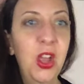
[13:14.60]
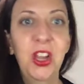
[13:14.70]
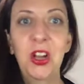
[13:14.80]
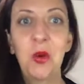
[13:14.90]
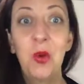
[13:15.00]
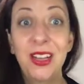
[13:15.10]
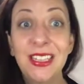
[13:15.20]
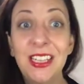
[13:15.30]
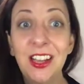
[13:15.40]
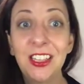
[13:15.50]
you know, what is
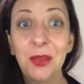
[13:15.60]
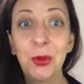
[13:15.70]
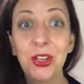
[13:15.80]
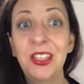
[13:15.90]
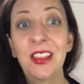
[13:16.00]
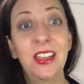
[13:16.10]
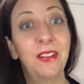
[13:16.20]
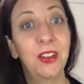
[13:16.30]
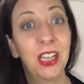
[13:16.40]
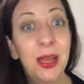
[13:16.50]
a toxic person, the
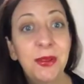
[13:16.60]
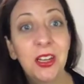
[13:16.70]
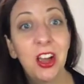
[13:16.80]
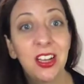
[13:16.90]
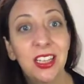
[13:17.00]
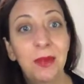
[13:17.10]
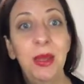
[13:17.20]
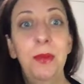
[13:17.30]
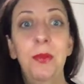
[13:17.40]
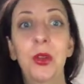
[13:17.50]
different types of toxic
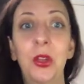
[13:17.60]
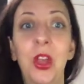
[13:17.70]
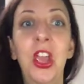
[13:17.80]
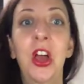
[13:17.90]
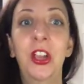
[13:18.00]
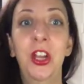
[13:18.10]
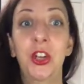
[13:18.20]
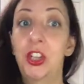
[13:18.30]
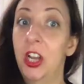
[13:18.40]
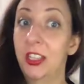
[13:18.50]
people. You know,
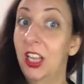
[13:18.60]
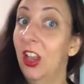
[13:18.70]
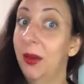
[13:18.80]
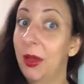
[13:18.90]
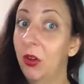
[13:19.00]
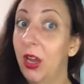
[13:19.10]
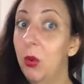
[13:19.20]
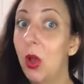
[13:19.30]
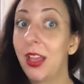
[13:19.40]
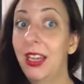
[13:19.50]
she talks a lot about gray
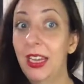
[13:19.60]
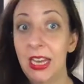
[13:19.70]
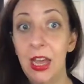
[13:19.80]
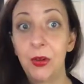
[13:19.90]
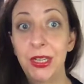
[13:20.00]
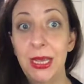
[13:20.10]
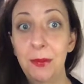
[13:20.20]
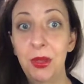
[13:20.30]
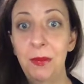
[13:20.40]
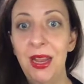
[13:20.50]
walking and how to
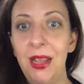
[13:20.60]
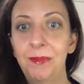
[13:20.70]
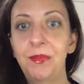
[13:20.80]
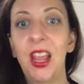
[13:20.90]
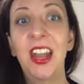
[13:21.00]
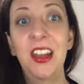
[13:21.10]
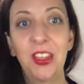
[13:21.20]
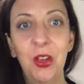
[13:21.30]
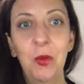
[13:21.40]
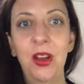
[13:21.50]
implement it.
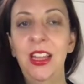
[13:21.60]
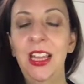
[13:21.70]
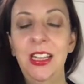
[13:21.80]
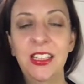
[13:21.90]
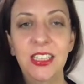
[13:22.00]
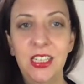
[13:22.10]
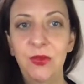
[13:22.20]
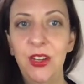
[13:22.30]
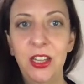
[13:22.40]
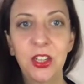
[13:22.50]
Another one, he does these
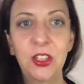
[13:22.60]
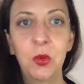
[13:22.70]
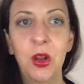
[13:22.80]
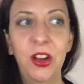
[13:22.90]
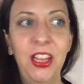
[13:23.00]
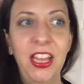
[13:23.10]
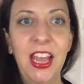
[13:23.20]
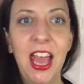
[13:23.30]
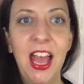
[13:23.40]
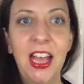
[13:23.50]
videos where he
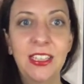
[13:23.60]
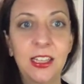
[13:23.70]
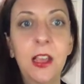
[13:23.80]
has